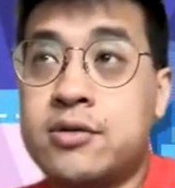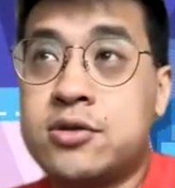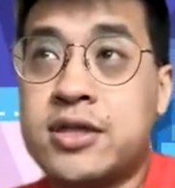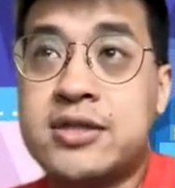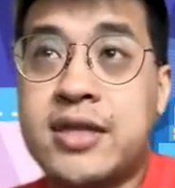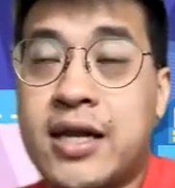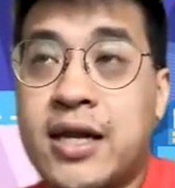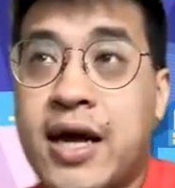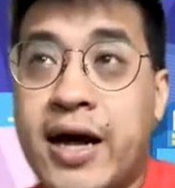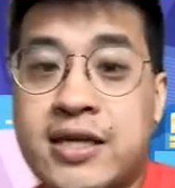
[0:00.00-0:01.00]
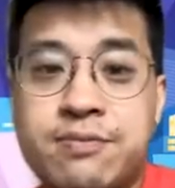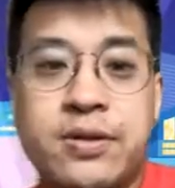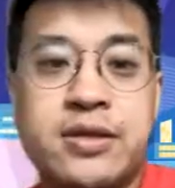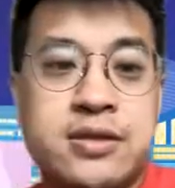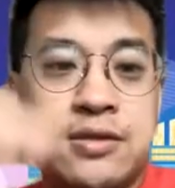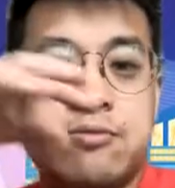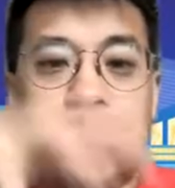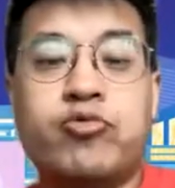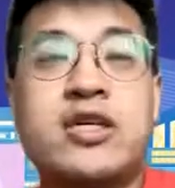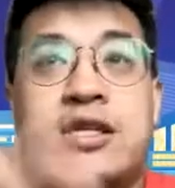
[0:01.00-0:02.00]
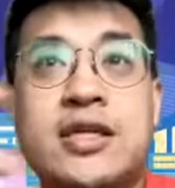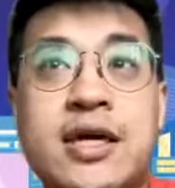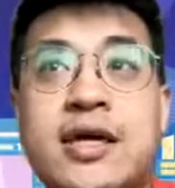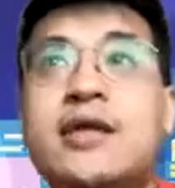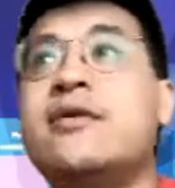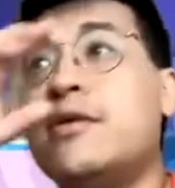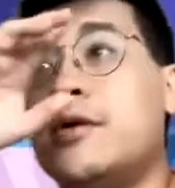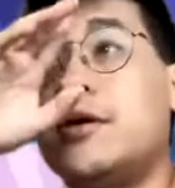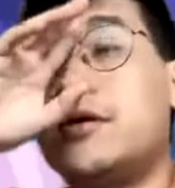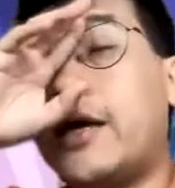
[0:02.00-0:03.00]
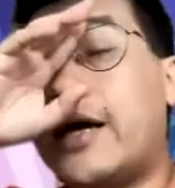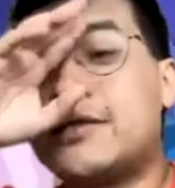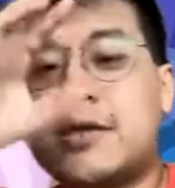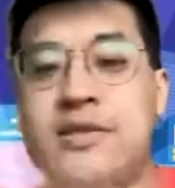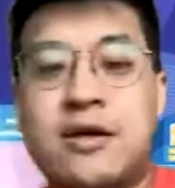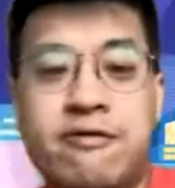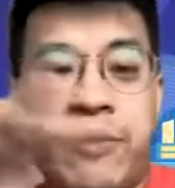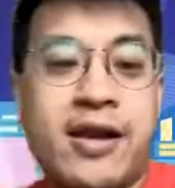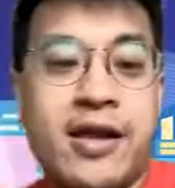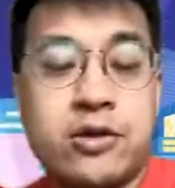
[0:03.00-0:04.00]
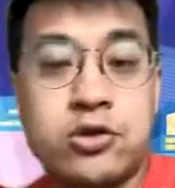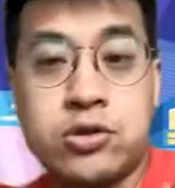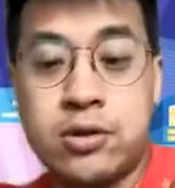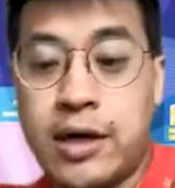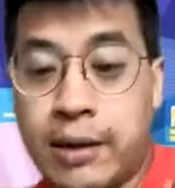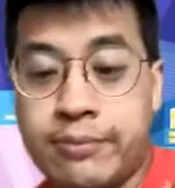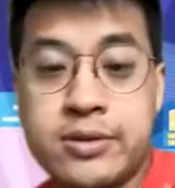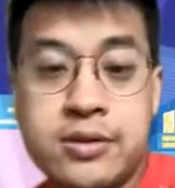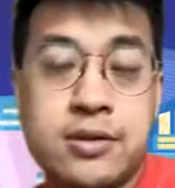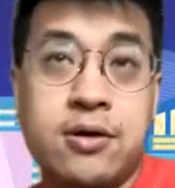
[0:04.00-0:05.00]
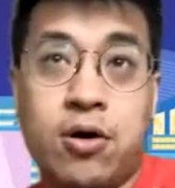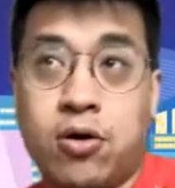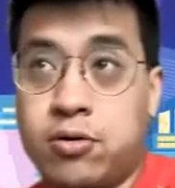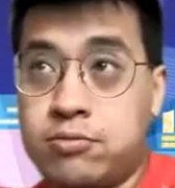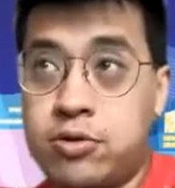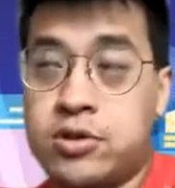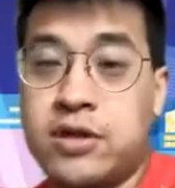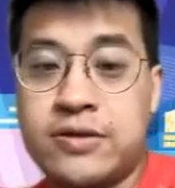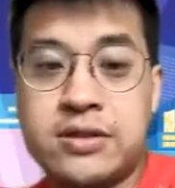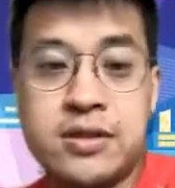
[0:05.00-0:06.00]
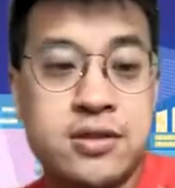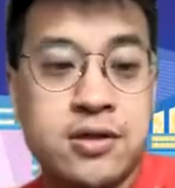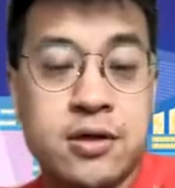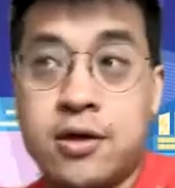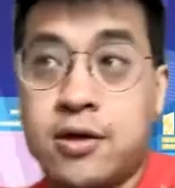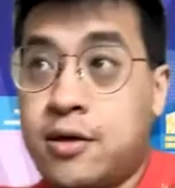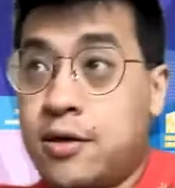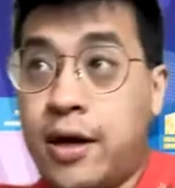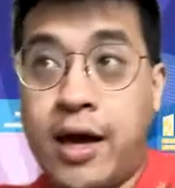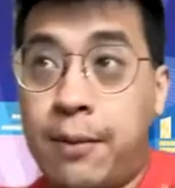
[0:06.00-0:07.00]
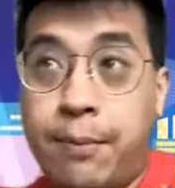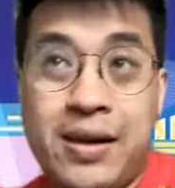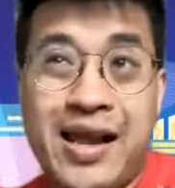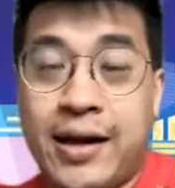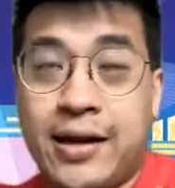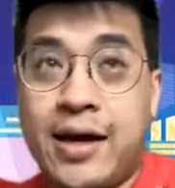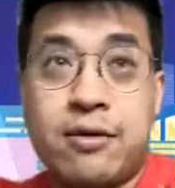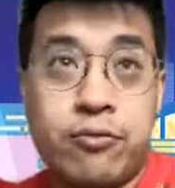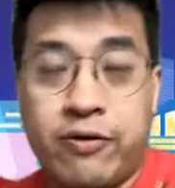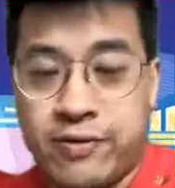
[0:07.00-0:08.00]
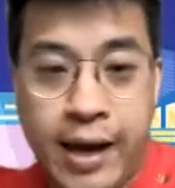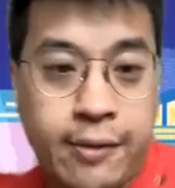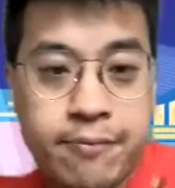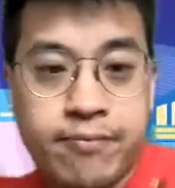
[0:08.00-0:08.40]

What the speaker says: just getting experts within the existing financial hubs or services and applying that with tech.